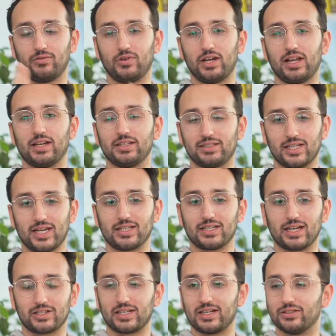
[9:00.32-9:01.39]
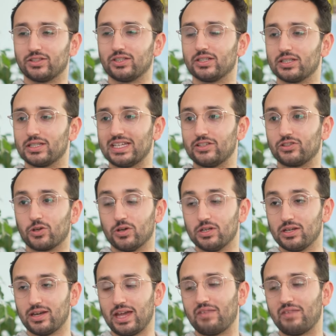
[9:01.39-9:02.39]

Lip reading: realized that actually uncertainty is good.